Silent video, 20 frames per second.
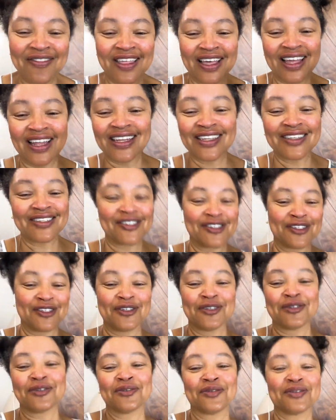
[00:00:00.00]
If that
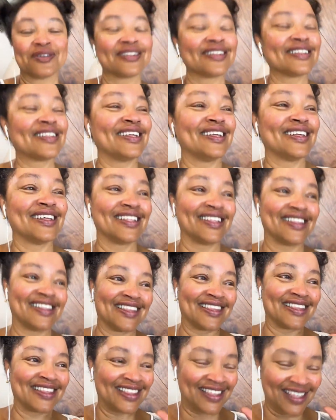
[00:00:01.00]
is you,
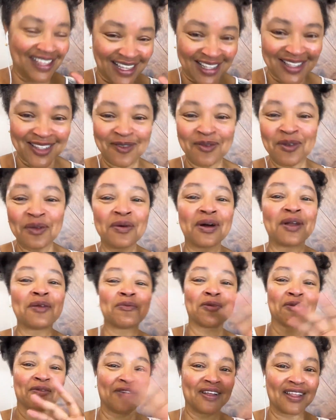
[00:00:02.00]

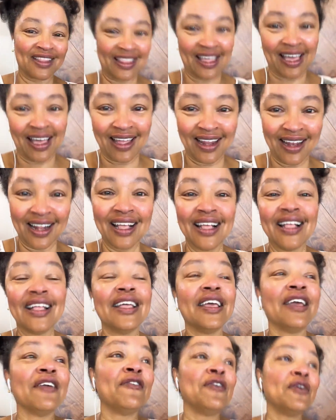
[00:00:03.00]
we want to prevent
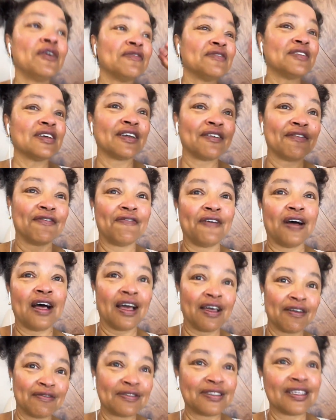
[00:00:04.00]
that. If you have done
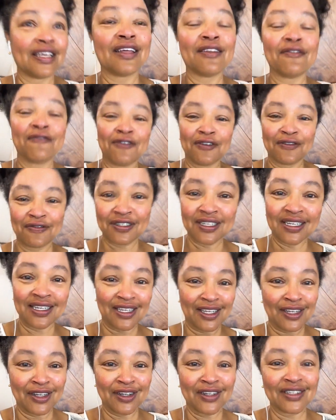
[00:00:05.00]
5, 10,
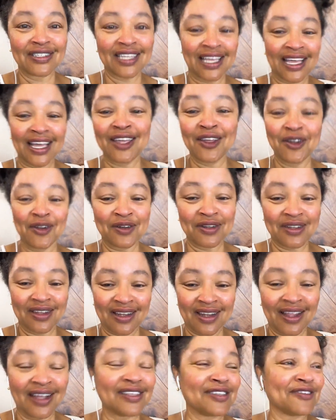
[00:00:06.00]
15 years at
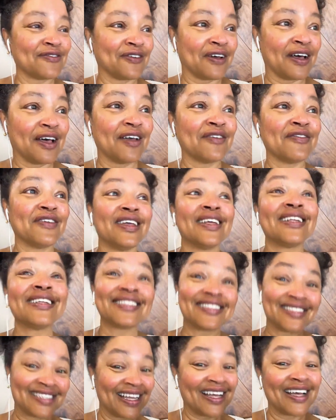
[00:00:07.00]
your 9 to 5,
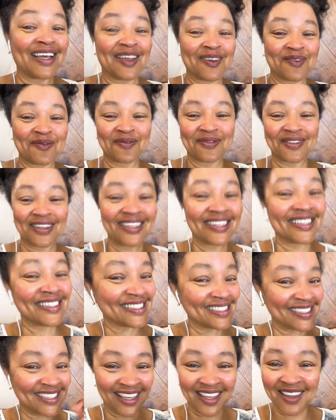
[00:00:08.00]
it is time.
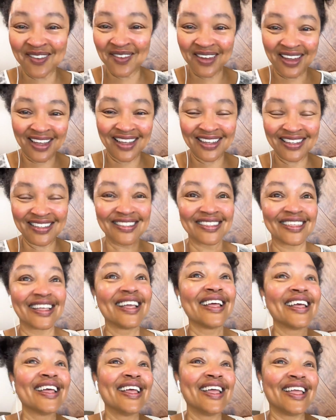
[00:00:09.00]
It is time,
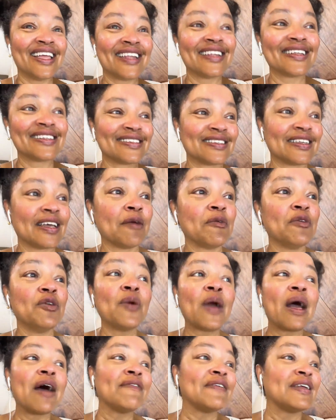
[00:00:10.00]
guys. It is
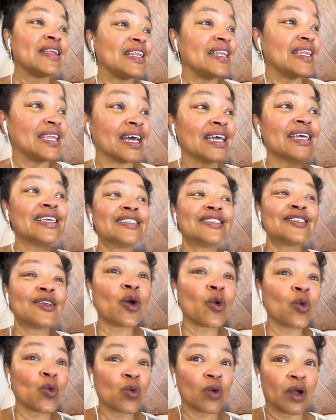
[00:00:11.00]
time. You have a
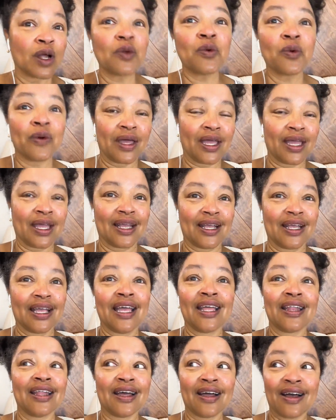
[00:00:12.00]
nice
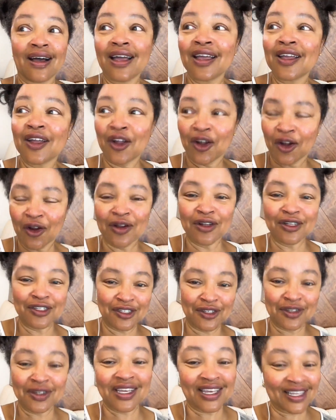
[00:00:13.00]
runway, and I
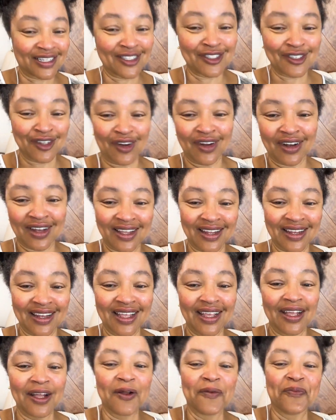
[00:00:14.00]
encourage you to get
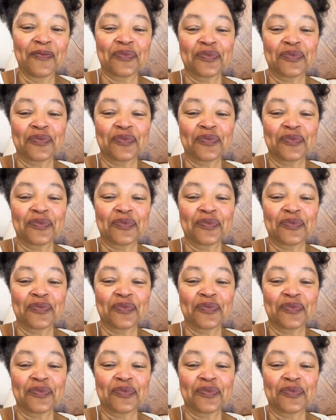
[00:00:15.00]
started